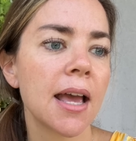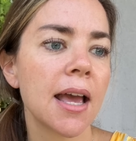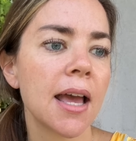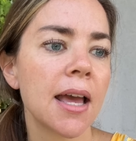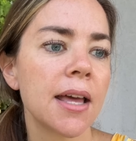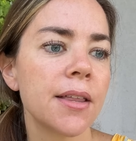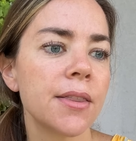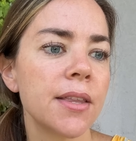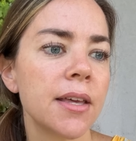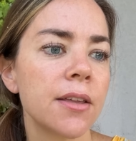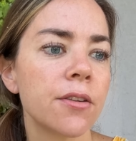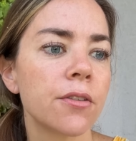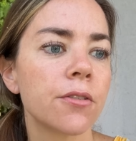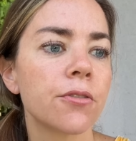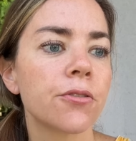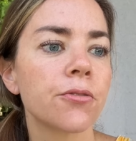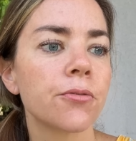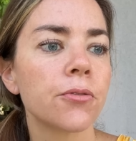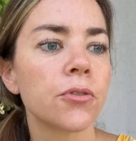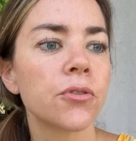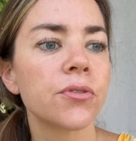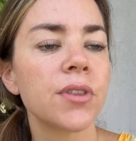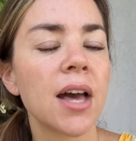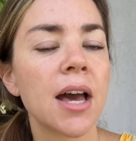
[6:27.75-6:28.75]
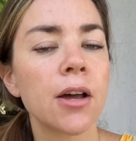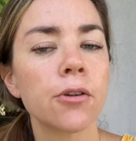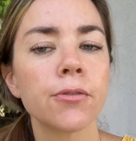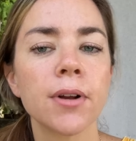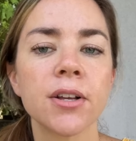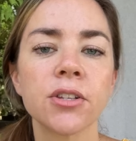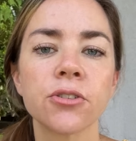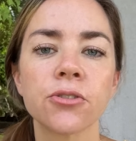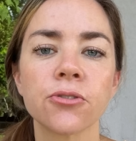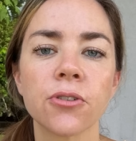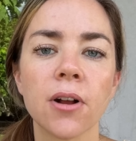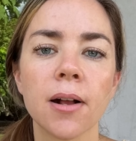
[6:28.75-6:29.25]
And then through that
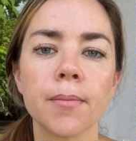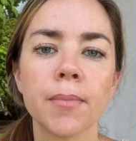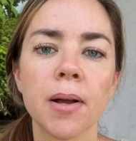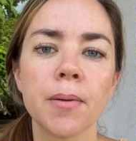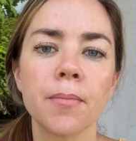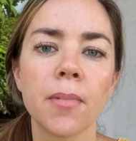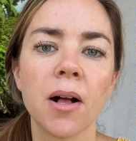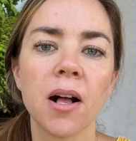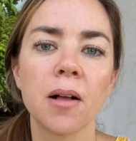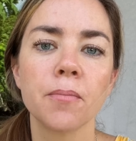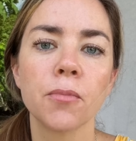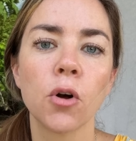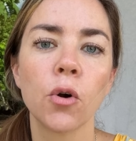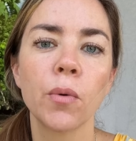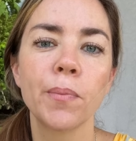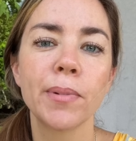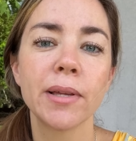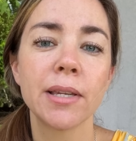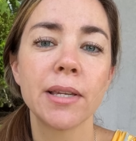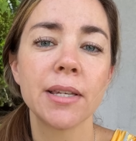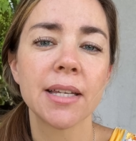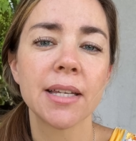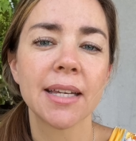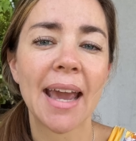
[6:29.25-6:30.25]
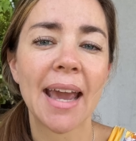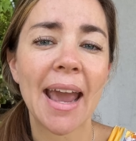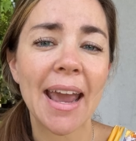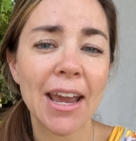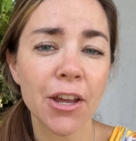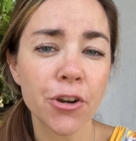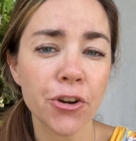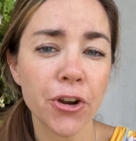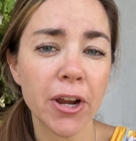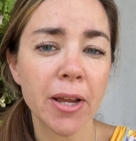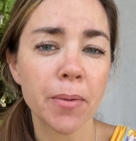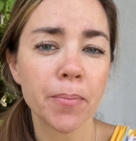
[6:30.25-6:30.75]
restaurant, my mom opened a
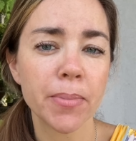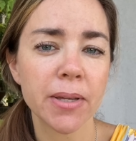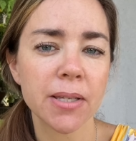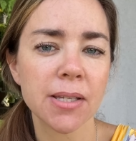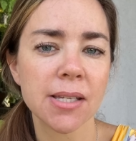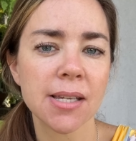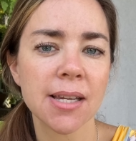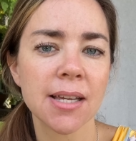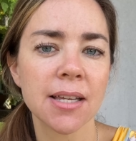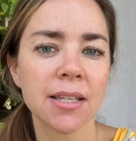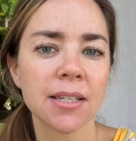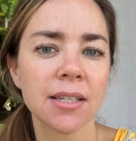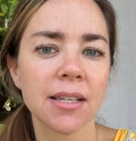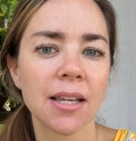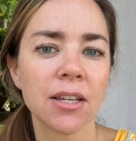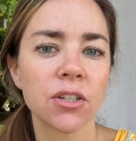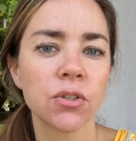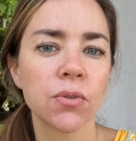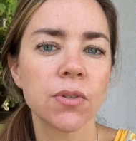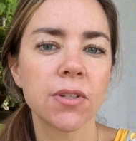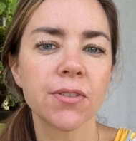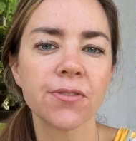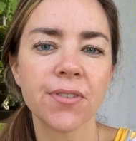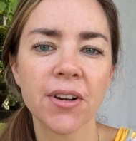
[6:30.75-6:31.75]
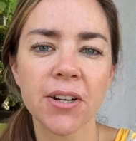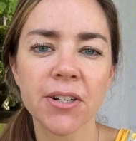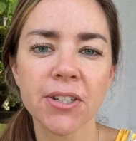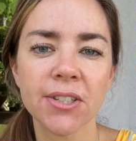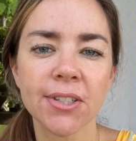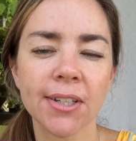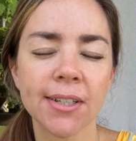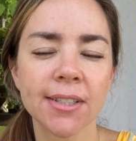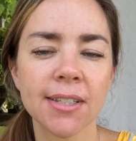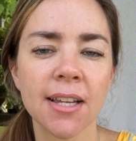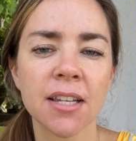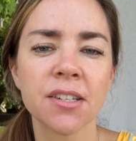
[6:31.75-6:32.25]
catering business, and she was very
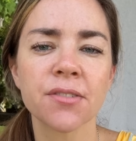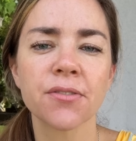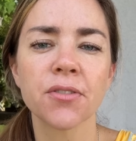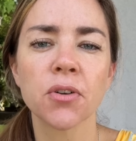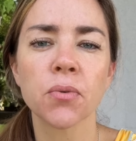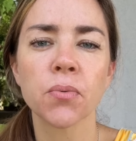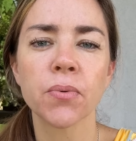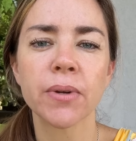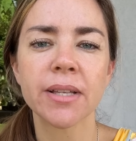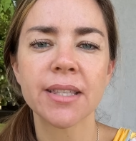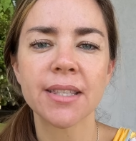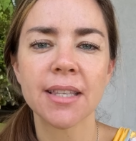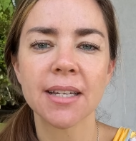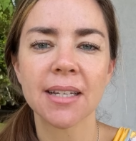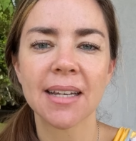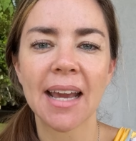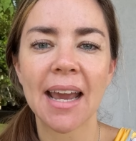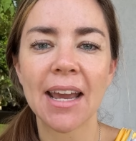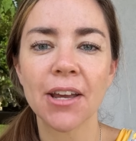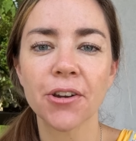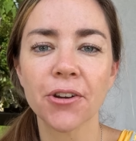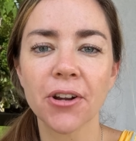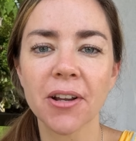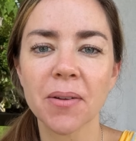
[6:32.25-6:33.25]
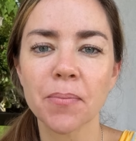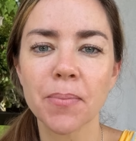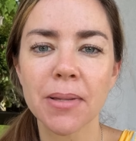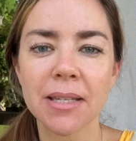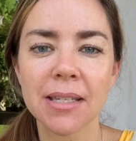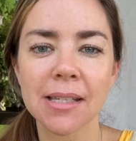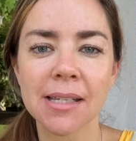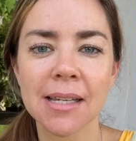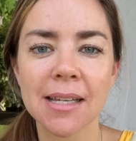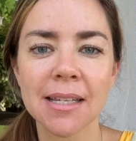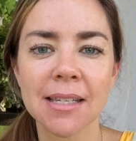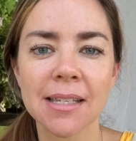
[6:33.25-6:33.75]
successful with the catering
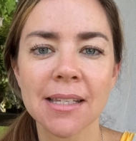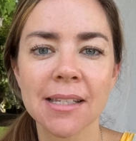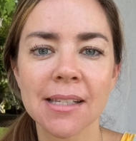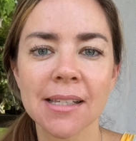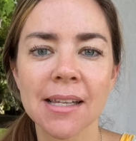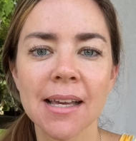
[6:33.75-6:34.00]
business.